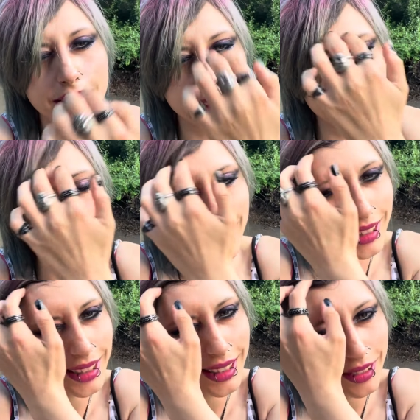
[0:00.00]

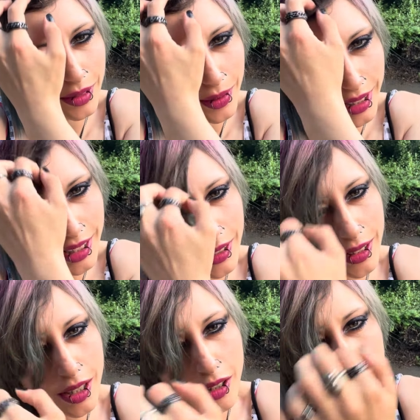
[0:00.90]
has almost switched
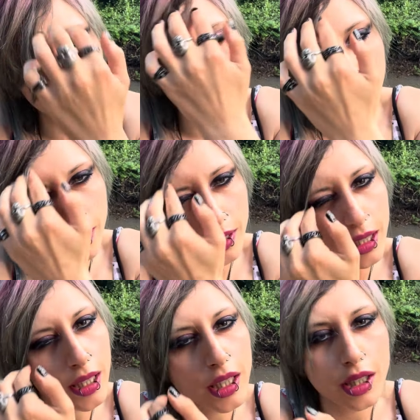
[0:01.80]
off, but we just
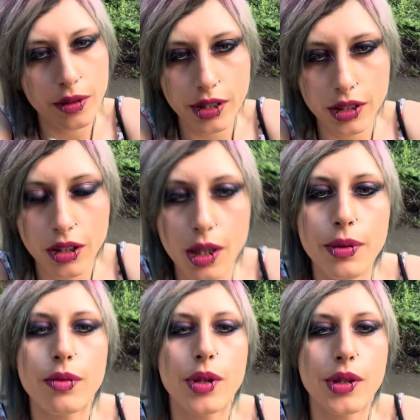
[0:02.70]
got up
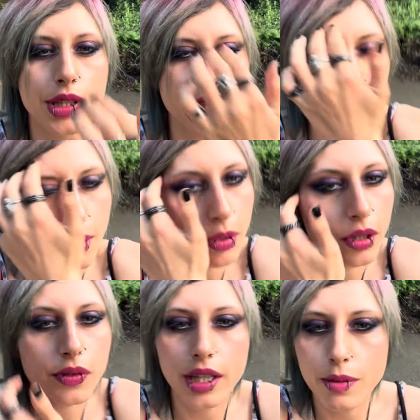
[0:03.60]
and wrote an example of
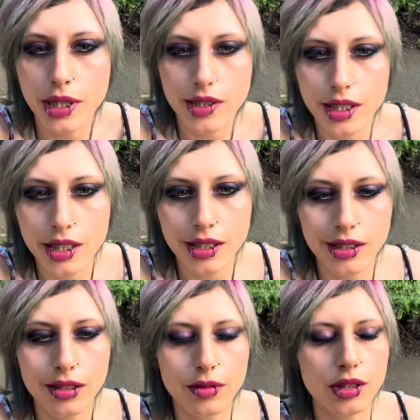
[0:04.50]
the ABCs
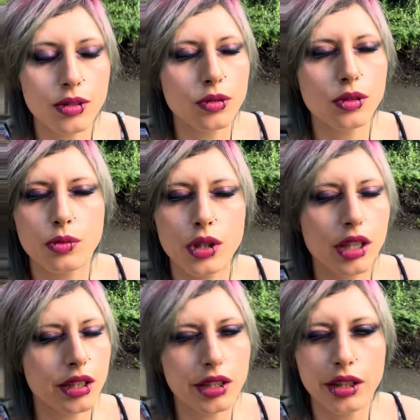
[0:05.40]
tool
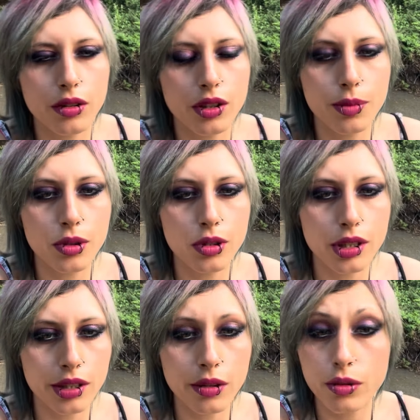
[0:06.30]
worksheet on the board.
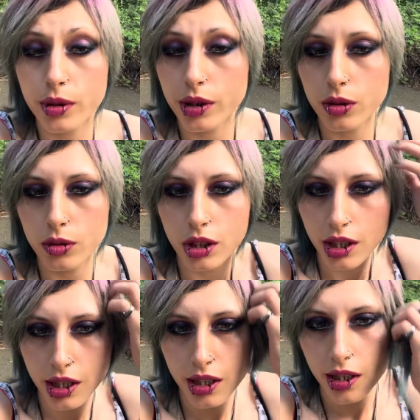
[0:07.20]
It was really cool.
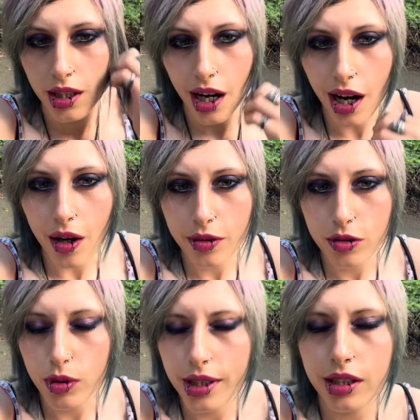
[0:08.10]
It was
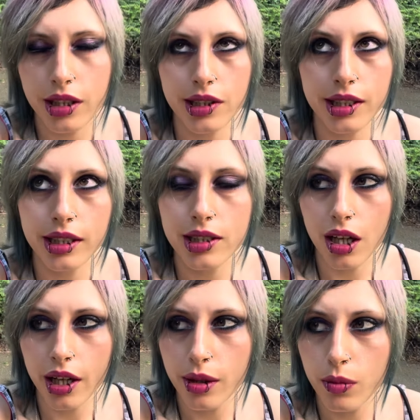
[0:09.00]
really interesting because
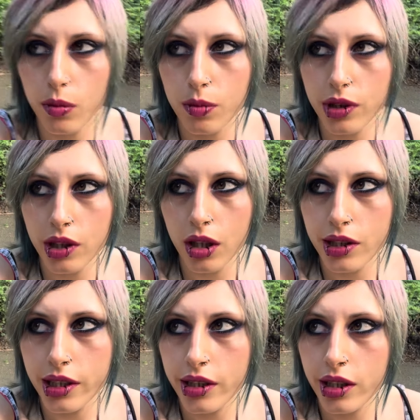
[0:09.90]
I
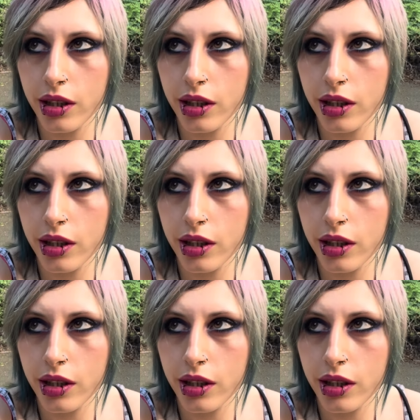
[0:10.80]
started